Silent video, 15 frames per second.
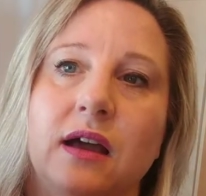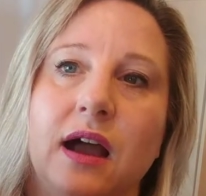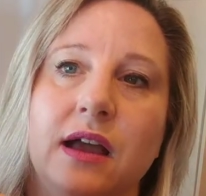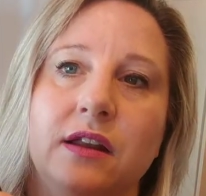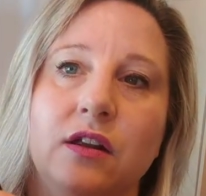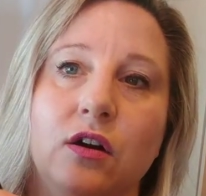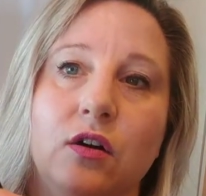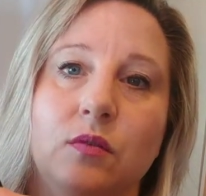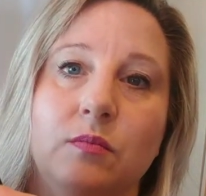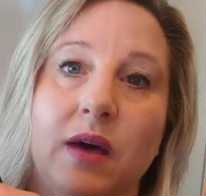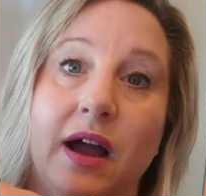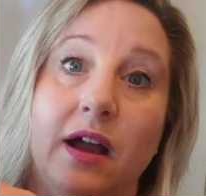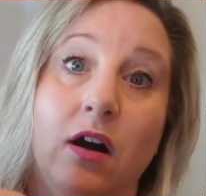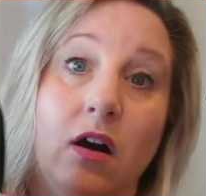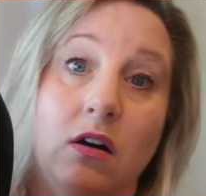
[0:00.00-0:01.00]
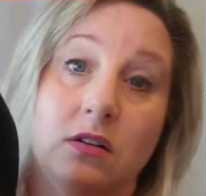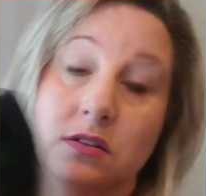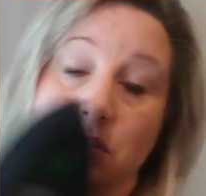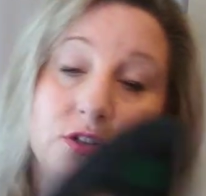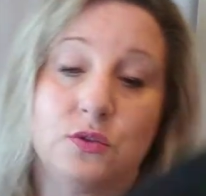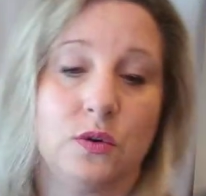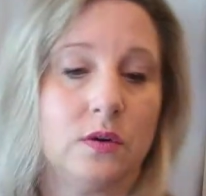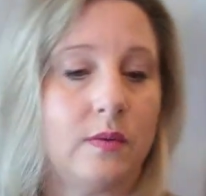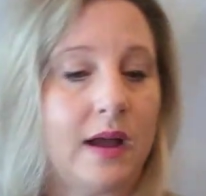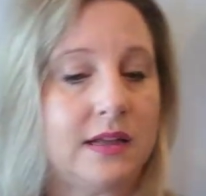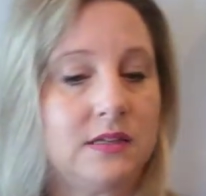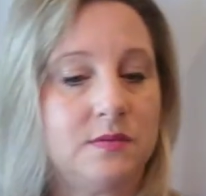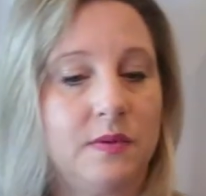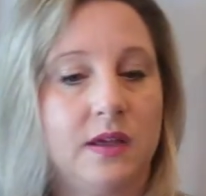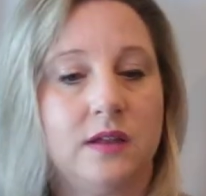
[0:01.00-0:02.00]
I don't buy all Stuart
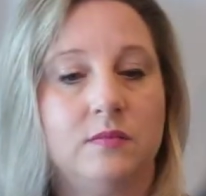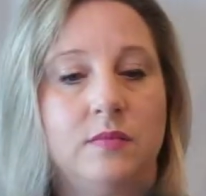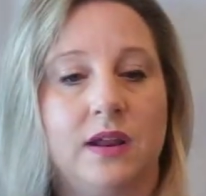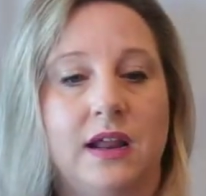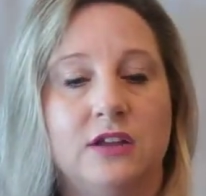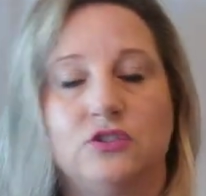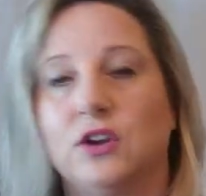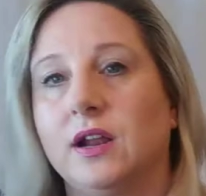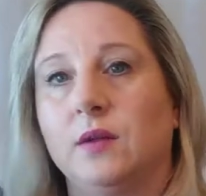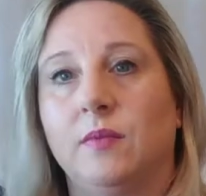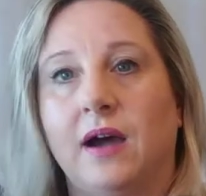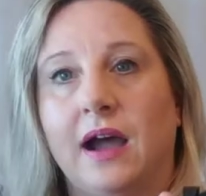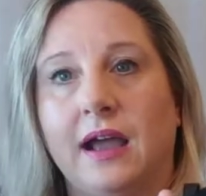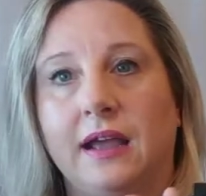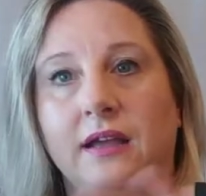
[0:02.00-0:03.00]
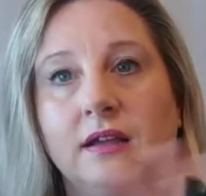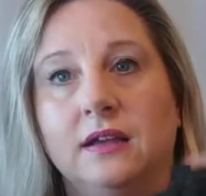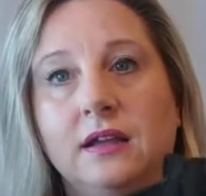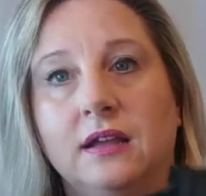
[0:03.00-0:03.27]
Weitzman, but I try to buy,